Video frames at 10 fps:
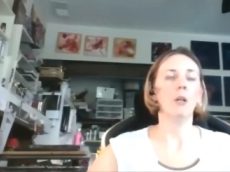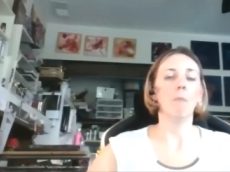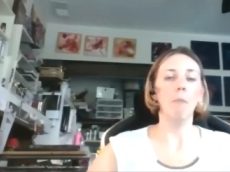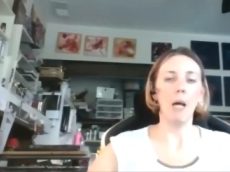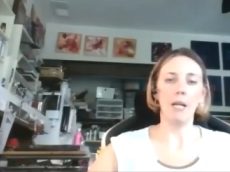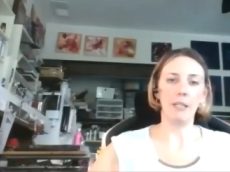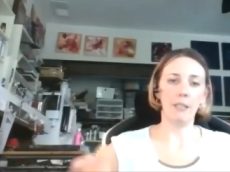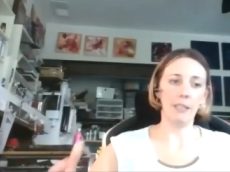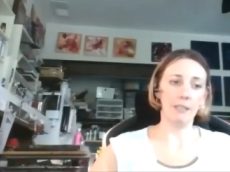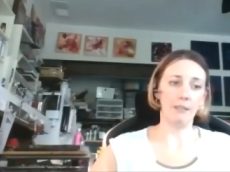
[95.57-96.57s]
mine
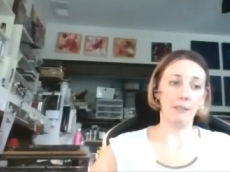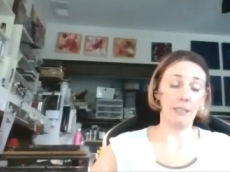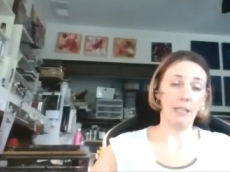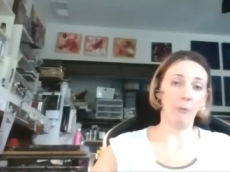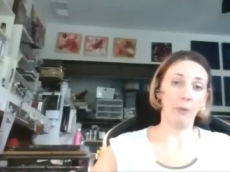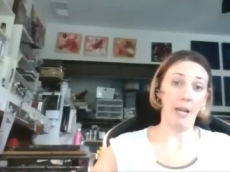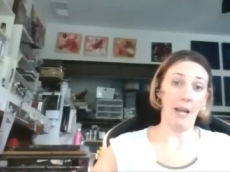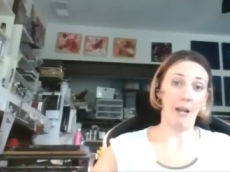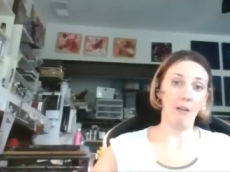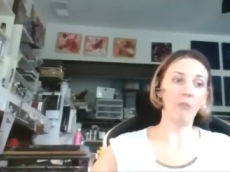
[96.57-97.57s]
the existing data we have,